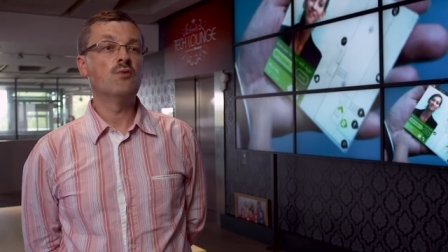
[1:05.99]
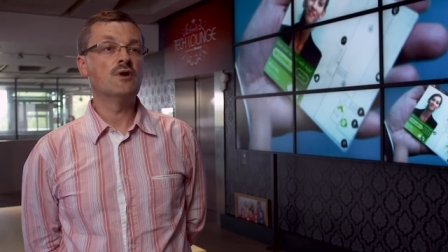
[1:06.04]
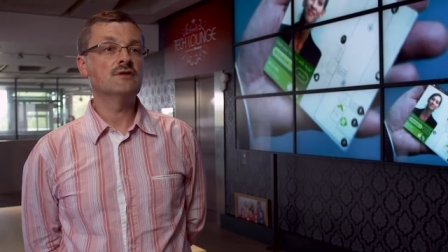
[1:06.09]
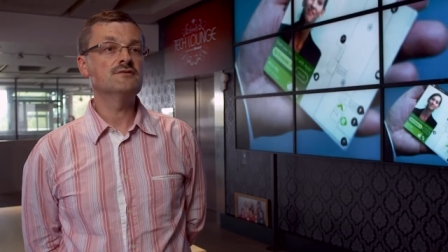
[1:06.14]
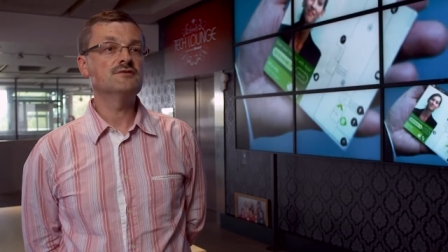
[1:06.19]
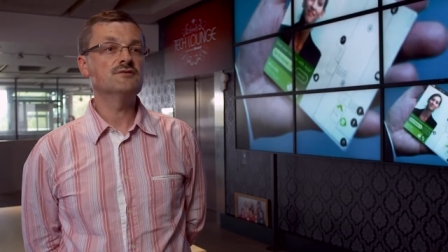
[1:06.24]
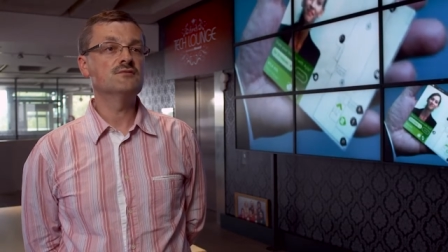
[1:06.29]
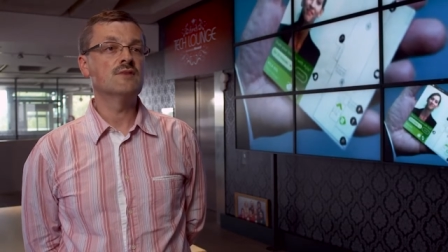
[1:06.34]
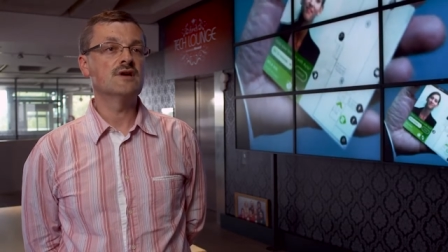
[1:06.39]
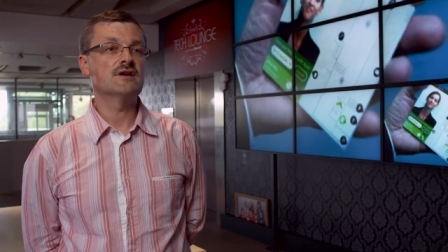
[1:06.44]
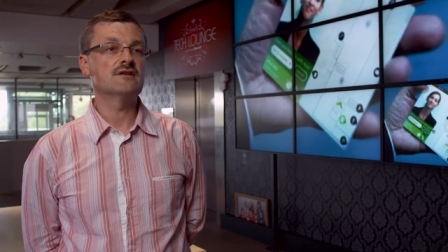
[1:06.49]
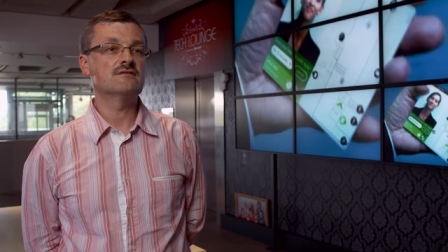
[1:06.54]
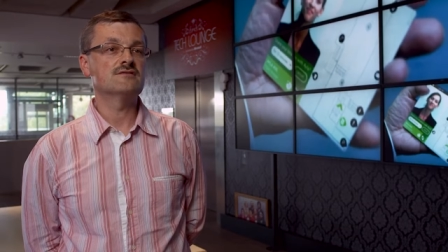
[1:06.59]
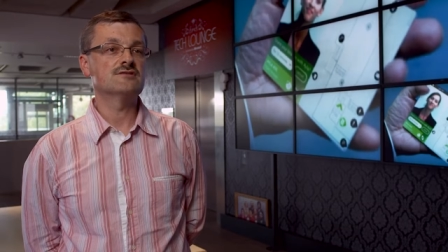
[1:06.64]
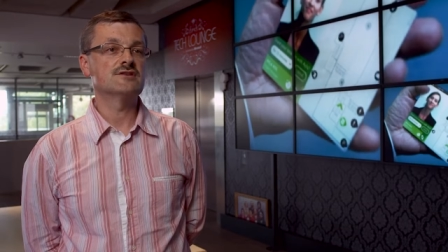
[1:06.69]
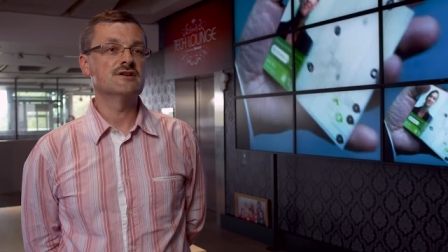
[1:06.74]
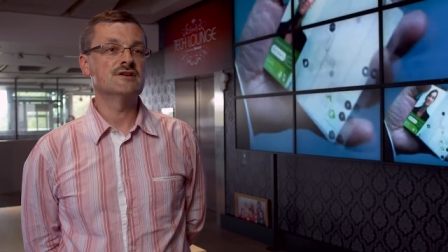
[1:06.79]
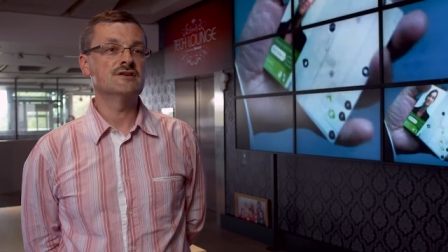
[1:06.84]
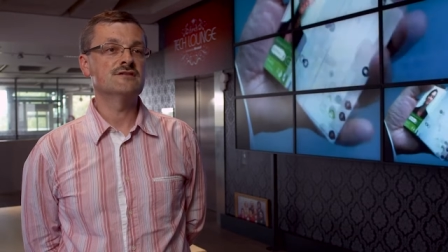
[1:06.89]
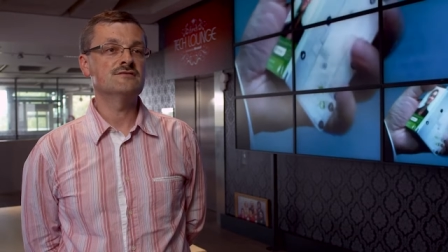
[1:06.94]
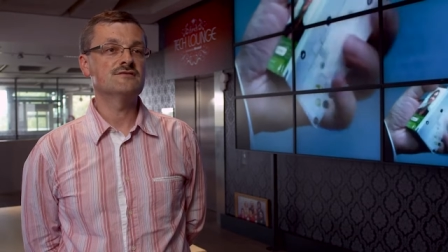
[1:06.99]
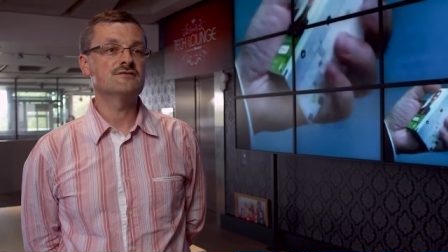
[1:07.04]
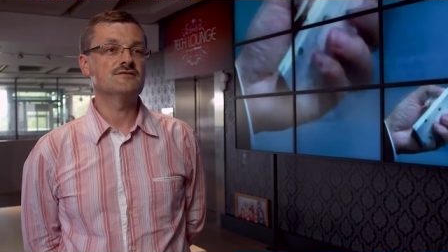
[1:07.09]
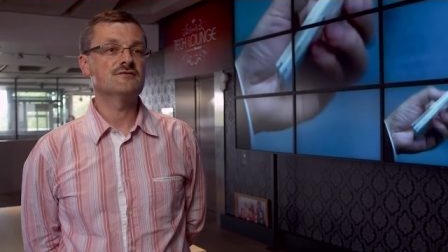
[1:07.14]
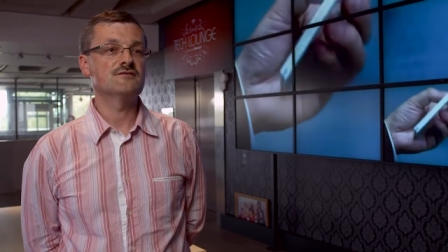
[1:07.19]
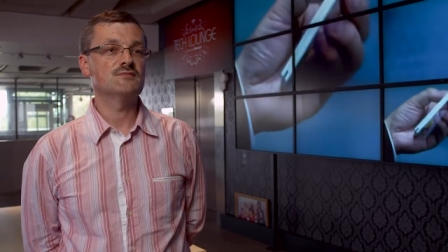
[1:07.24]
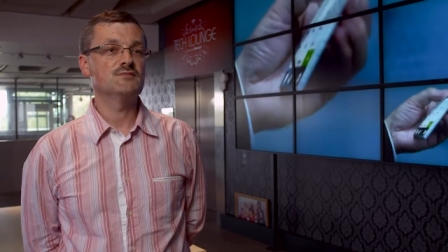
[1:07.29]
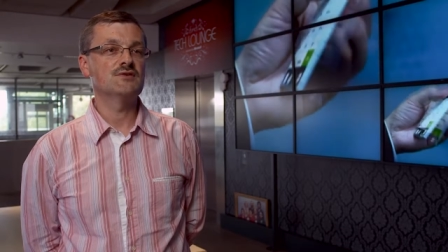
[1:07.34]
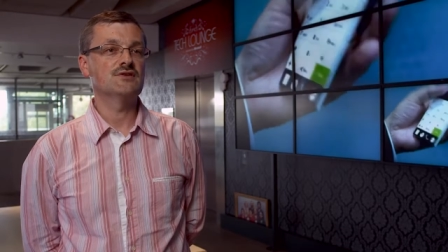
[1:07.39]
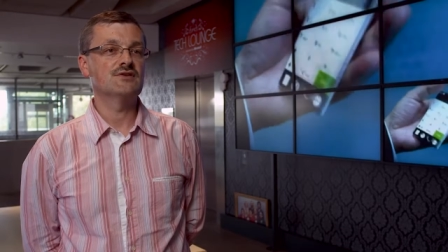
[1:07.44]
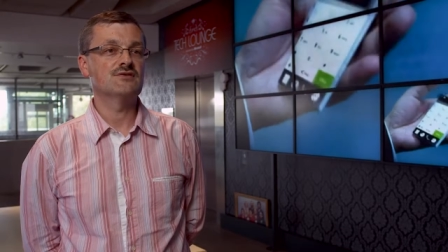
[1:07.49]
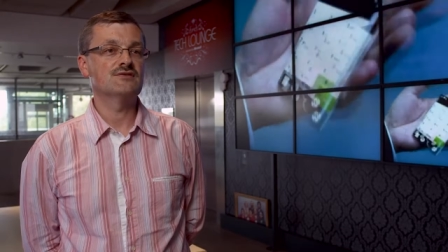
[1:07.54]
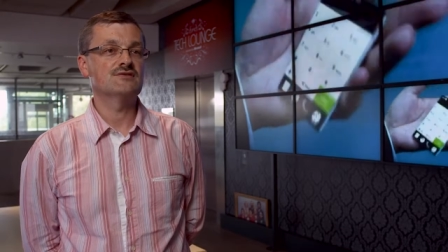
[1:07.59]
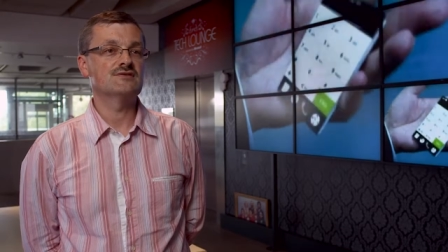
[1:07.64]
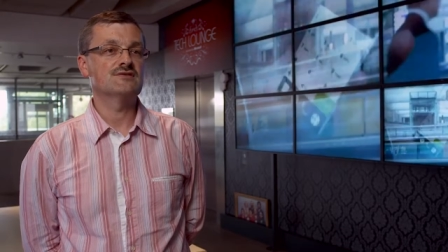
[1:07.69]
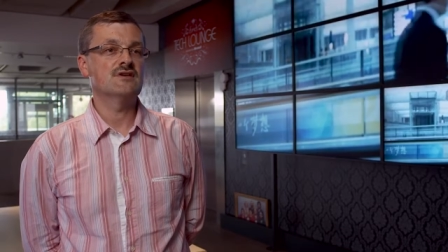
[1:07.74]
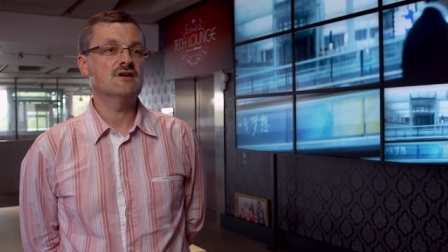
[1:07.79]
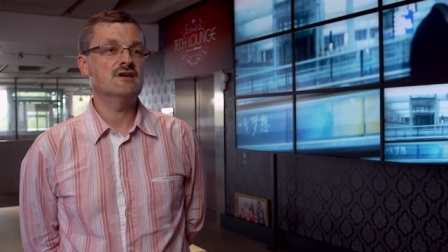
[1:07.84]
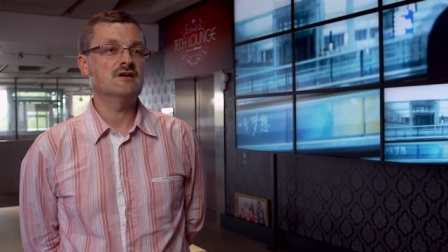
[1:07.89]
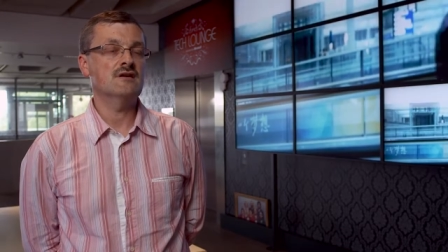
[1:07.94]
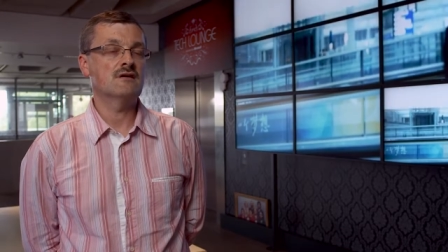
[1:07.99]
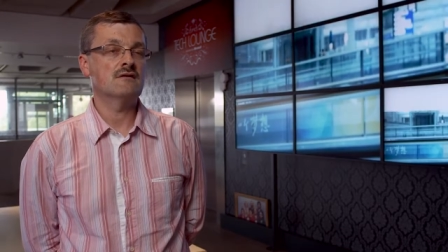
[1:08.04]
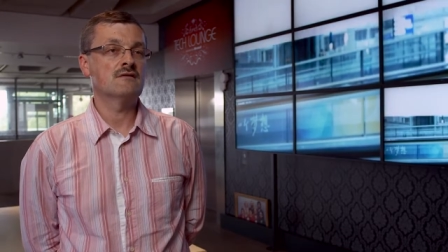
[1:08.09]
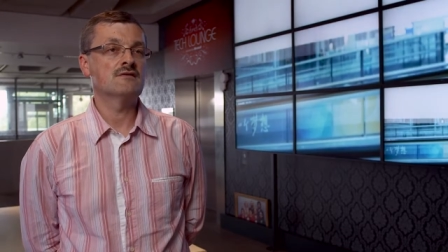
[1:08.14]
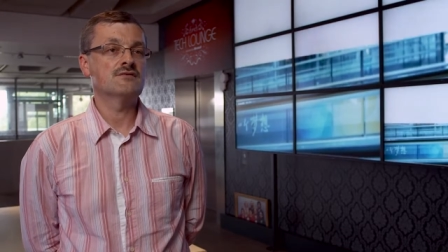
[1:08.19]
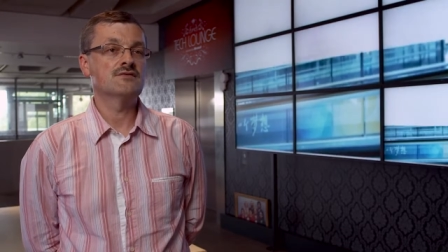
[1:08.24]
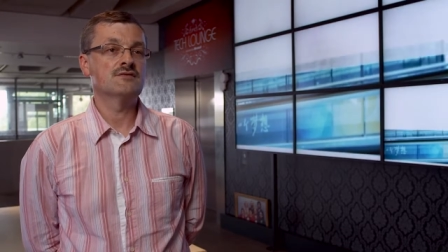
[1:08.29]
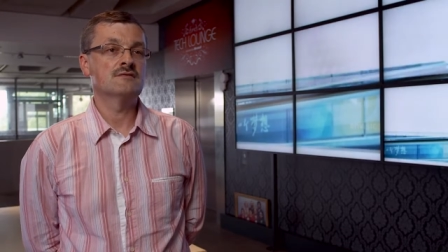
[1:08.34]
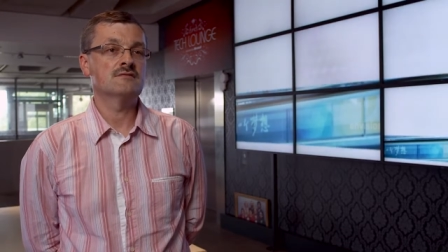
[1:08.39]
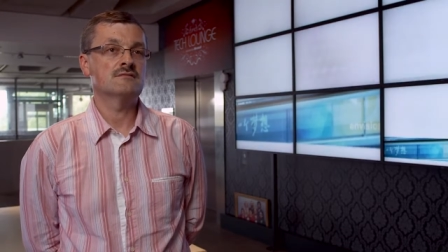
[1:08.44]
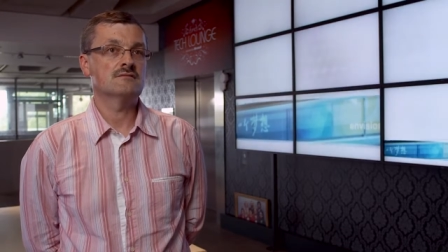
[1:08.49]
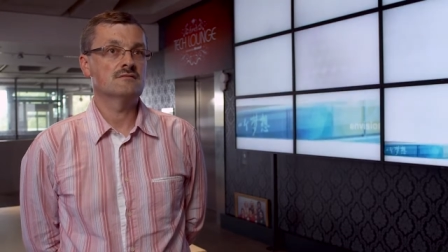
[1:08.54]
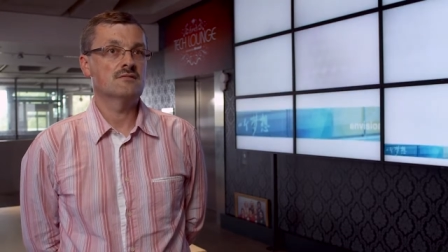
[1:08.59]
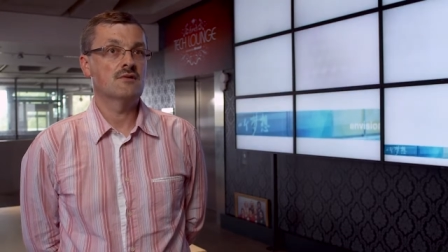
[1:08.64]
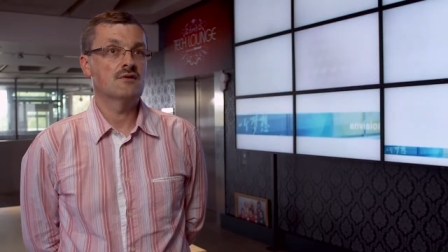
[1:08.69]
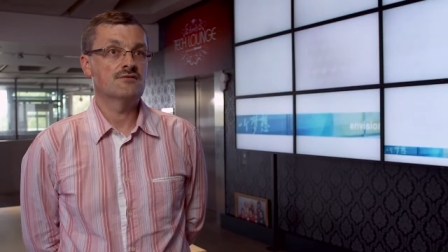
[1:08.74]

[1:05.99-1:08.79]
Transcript: want to make a change because they are the,